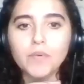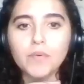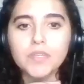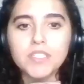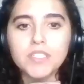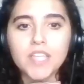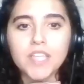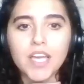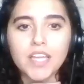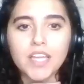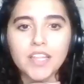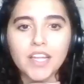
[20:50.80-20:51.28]

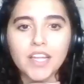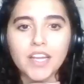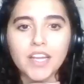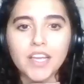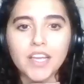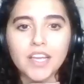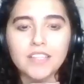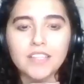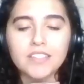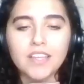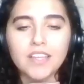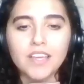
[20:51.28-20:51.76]
saying that I
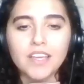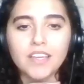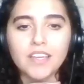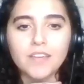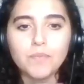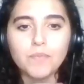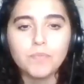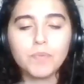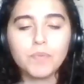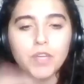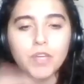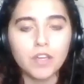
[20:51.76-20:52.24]
guess like
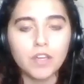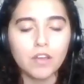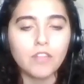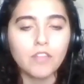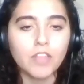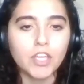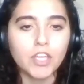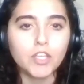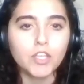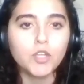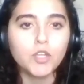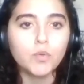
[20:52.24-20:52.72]
and
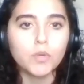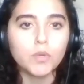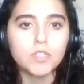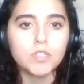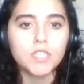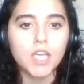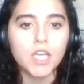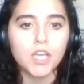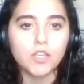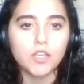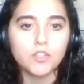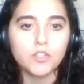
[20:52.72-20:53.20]
like you were
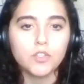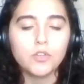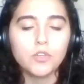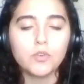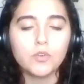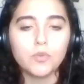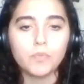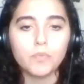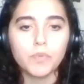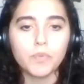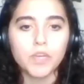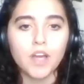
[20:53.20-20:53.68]
saying
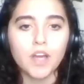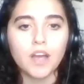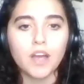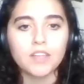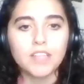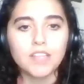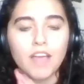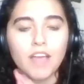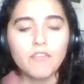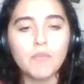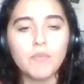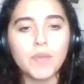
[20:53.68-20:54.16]
too,
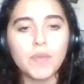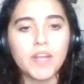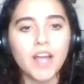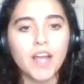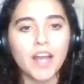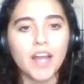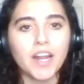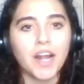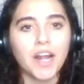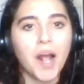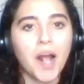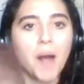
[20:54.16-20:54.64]
because everybody
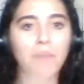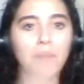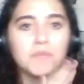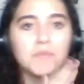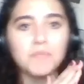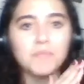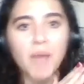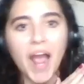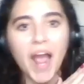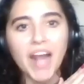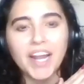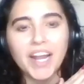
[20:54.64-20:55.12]
kind of comes
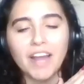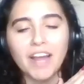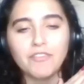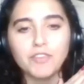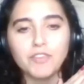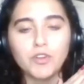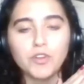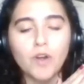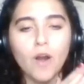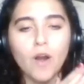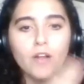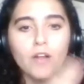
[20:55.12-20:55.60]
back
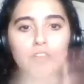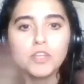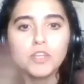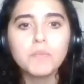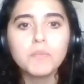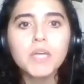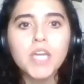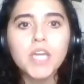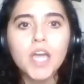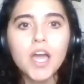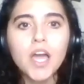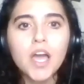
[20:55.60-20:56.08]
after college. I'm
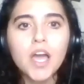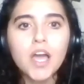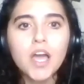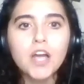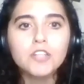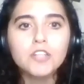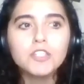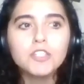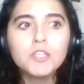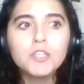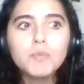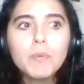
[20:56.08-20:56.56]
like,
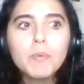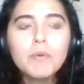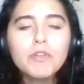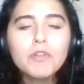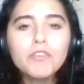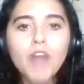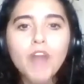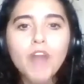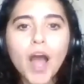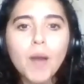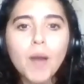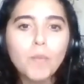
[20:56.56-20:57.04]
does
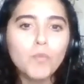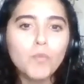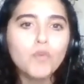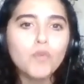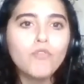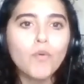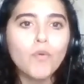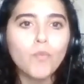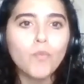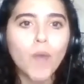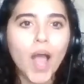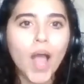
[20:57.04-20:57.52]
people not
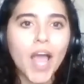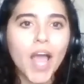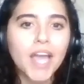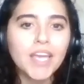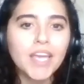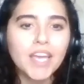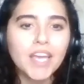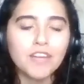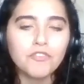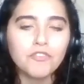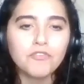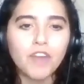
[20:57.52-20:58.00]
move
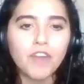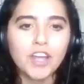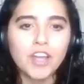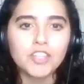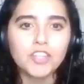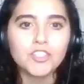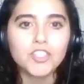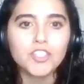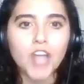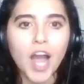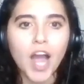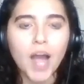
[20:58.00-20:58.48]
away and
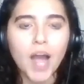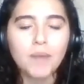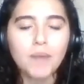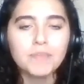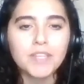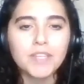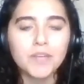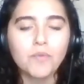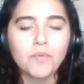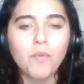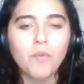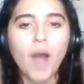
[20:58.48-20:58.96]
find jobs?
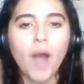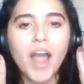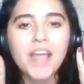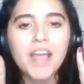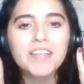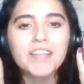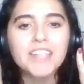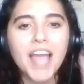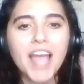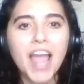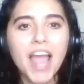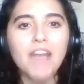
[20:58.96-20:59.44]
Like, why
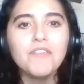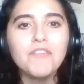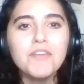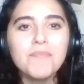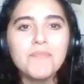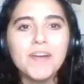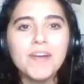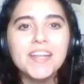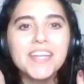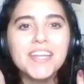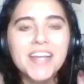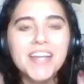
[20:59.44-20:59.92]
is
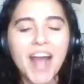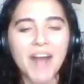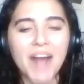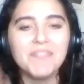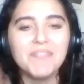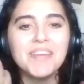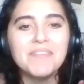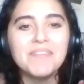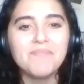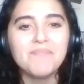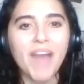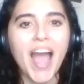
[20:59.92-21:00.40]
everybody
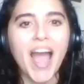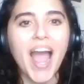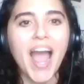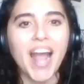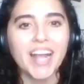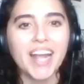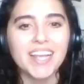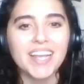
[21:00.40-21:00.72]
coming back?